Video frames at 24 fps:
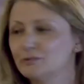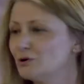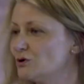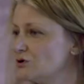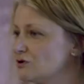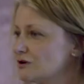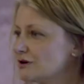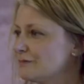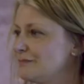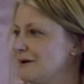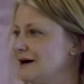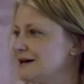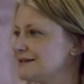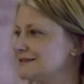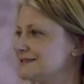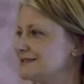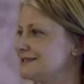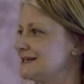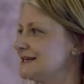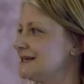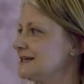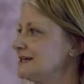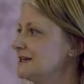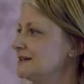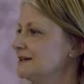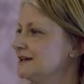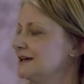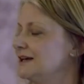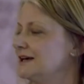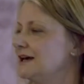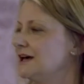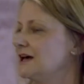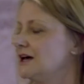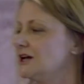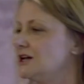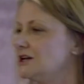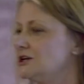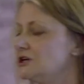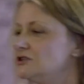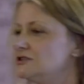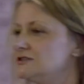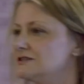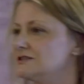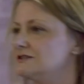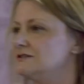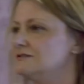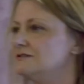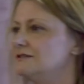port capacity at
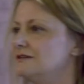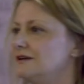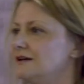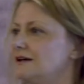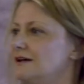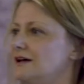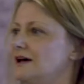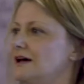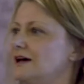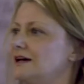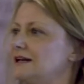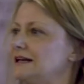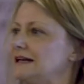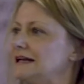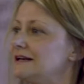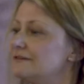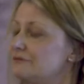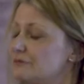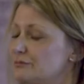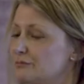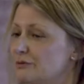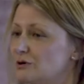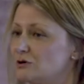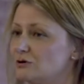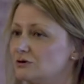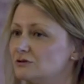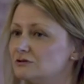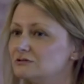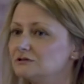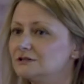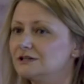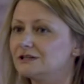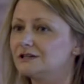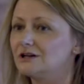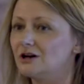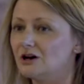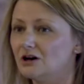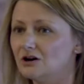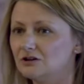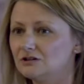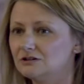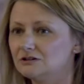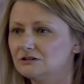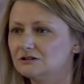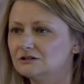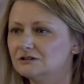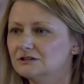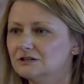London and Liverpool and
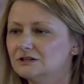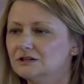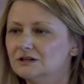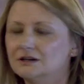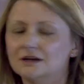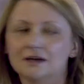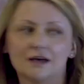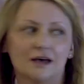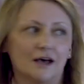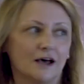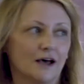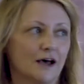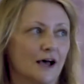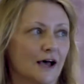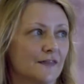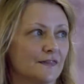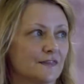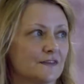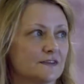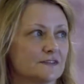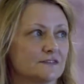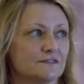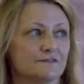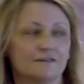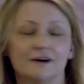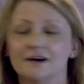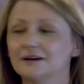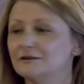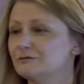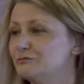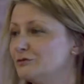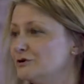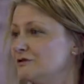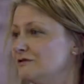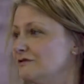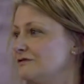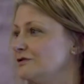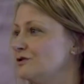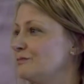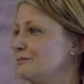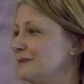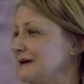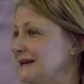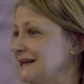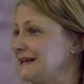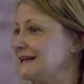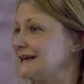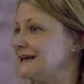Hull, and there's 5.4
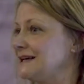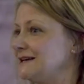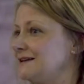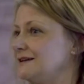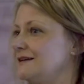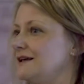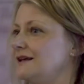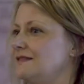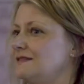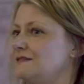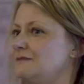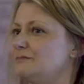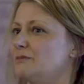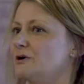billion in the